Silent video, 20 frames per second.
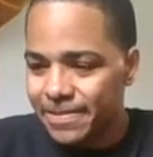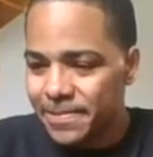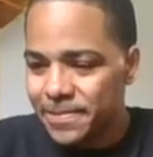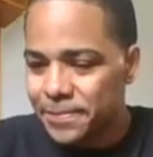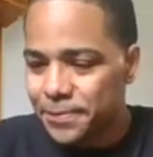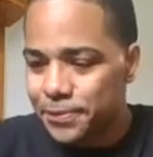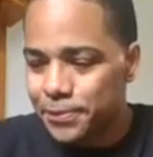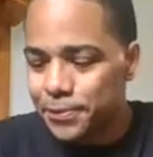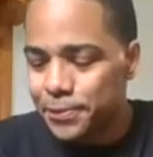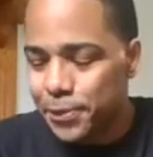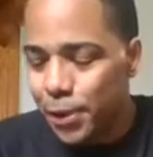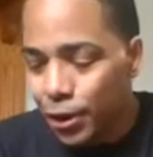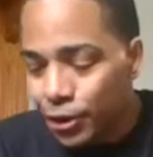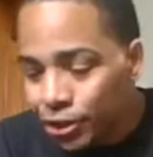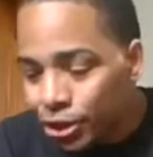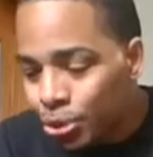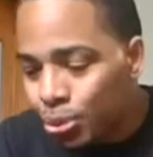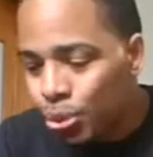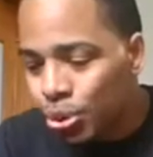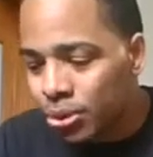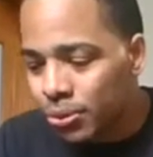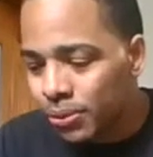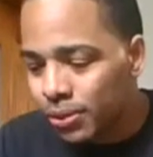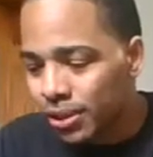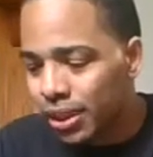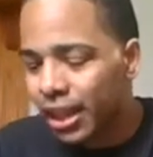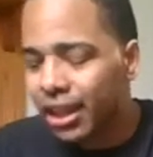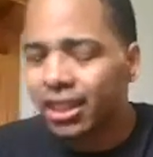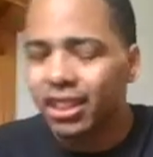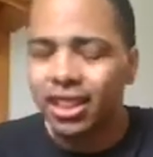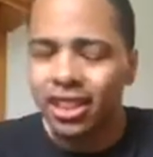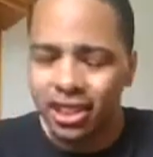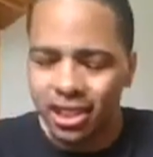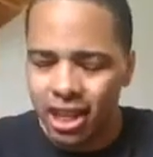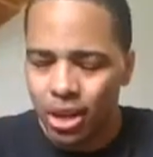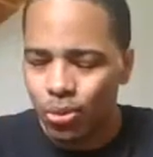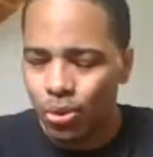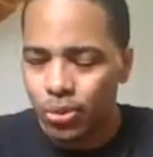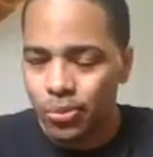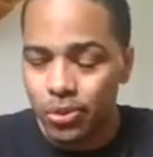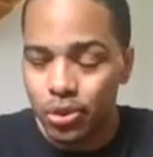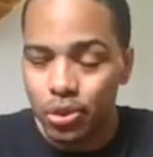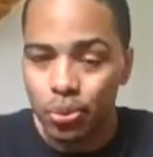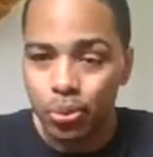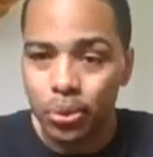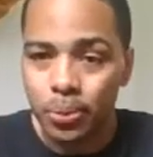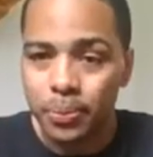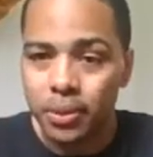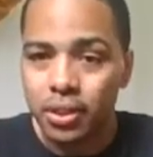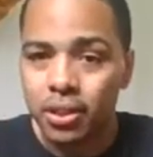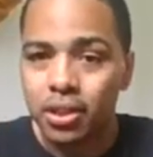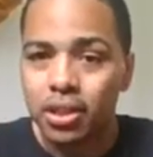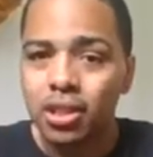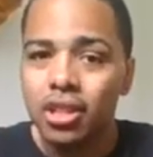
Wonder Woman, like not Wonder Woman.